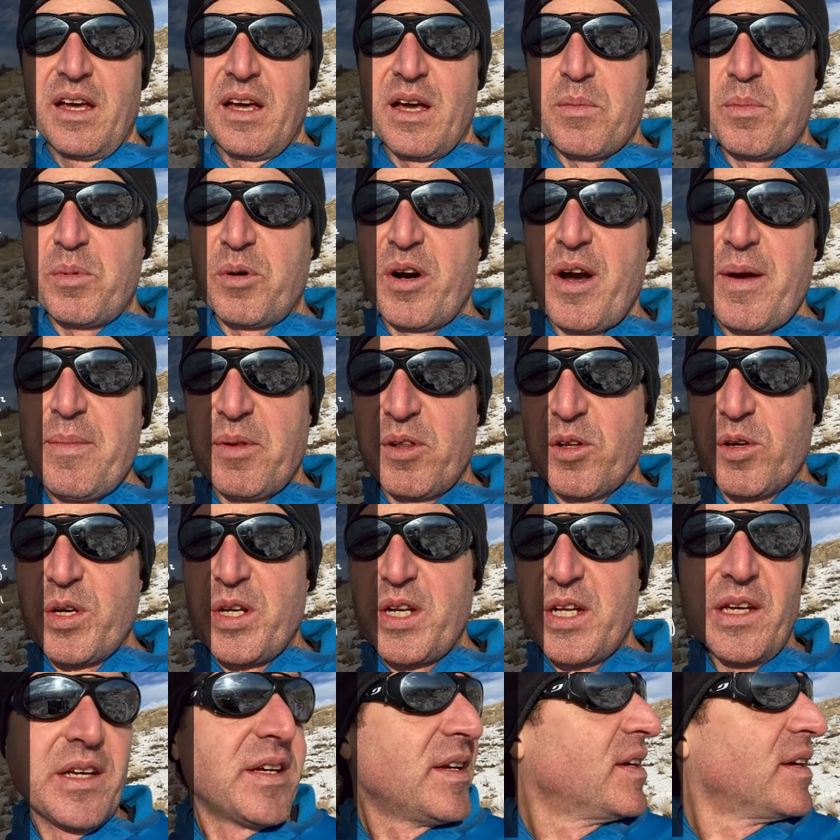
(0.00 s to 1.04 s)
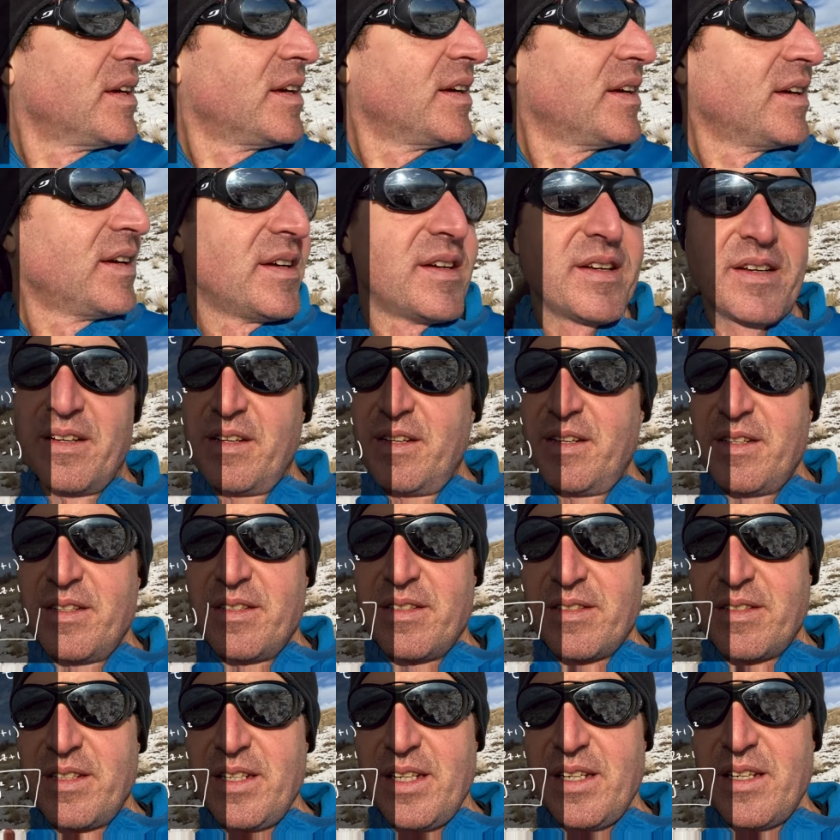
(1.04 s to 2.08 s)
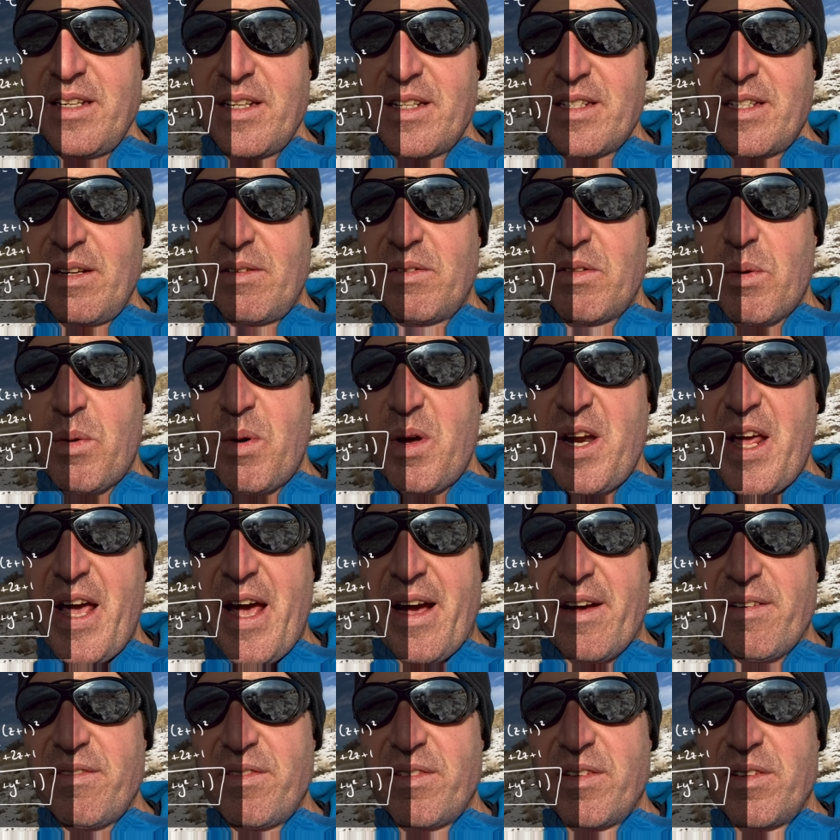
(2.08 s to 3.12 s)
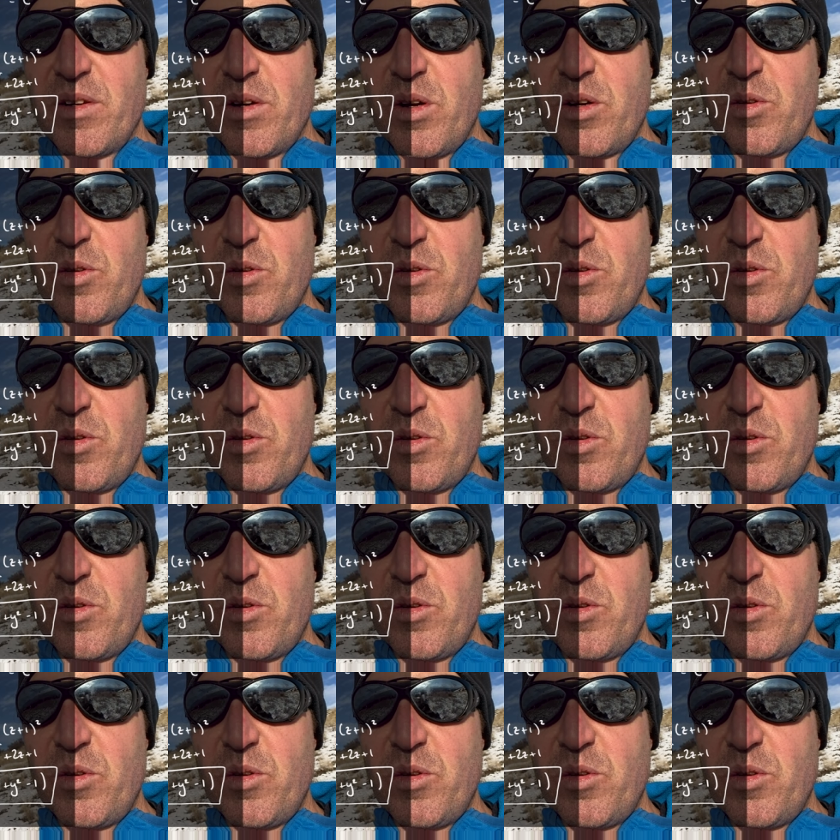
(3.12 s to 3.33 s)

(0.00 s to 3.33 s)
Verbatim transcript: a paraboloid z is equal to 1 half